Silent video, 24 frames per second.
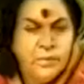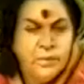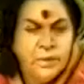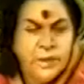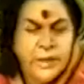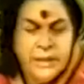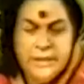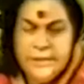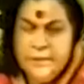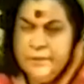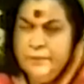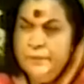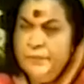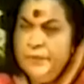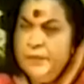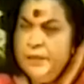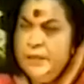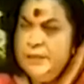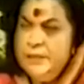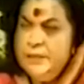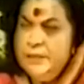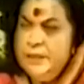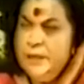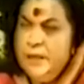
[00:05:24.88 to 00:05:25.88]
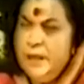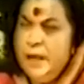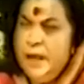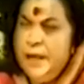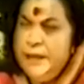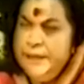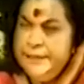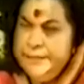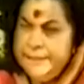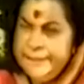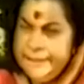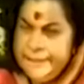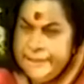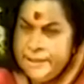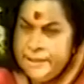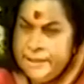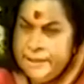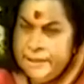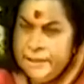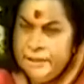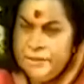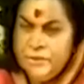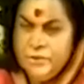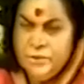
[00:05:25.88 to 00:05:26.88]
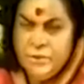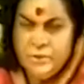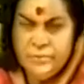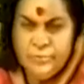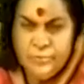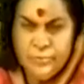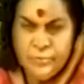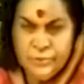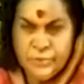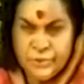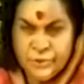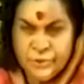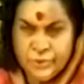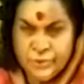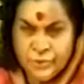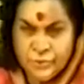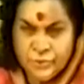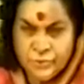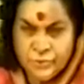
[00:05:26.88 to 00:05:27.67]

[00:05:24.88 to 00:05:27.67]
As if he is the ideal that you have to reach.